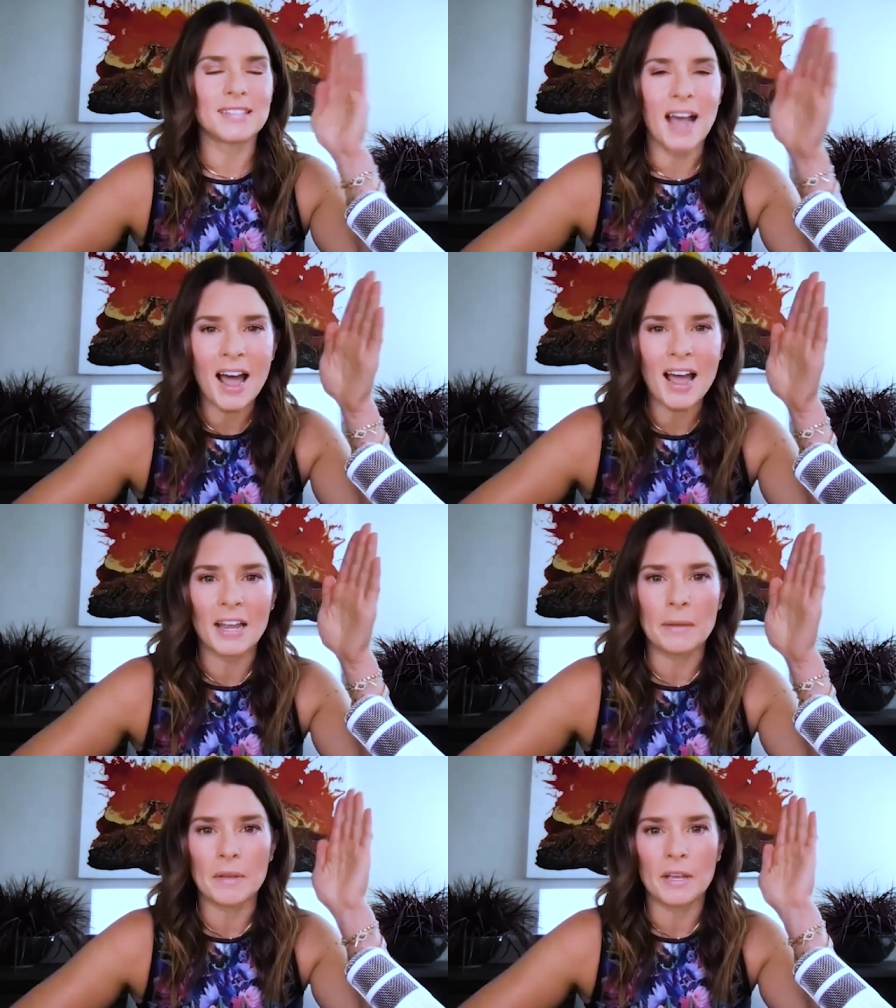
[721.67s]

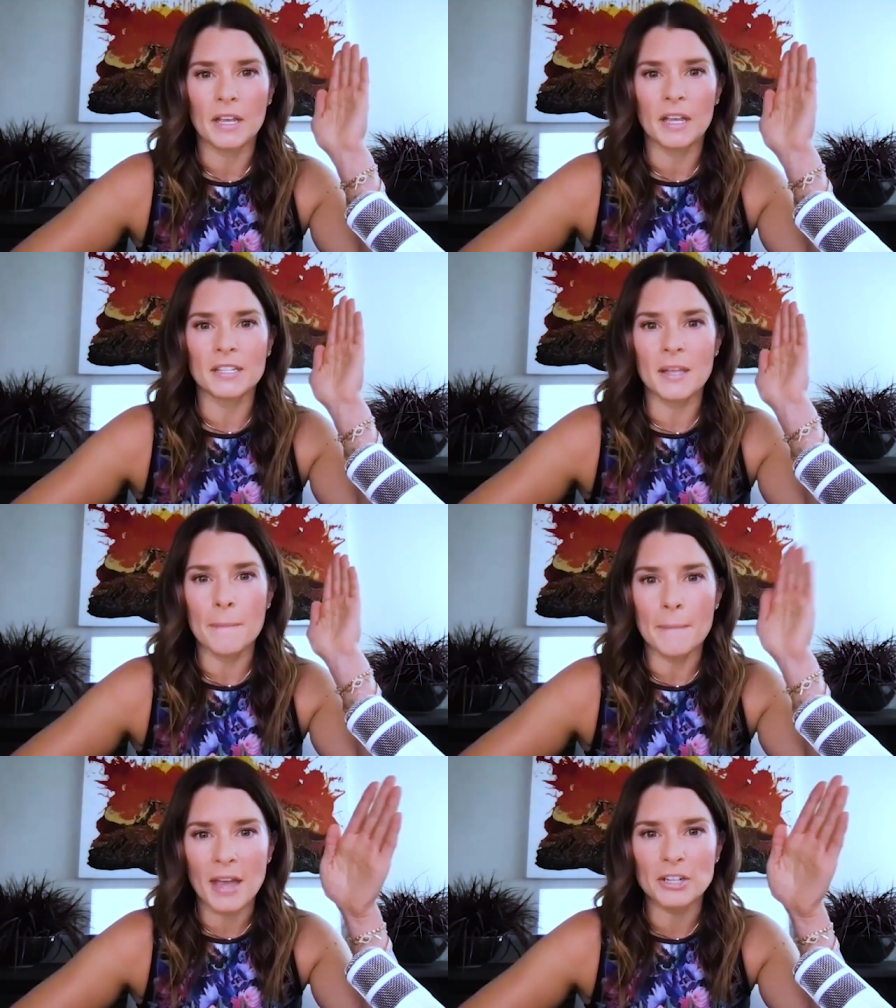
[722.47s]
time is a
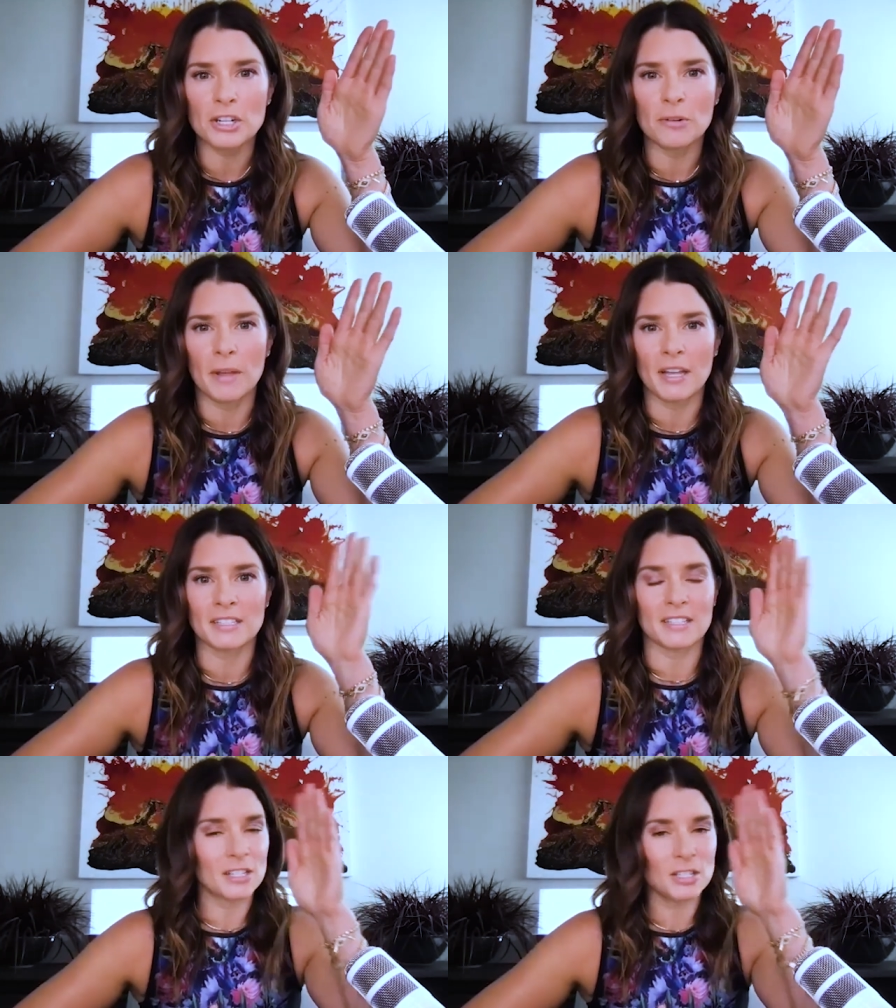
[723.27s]
measurement.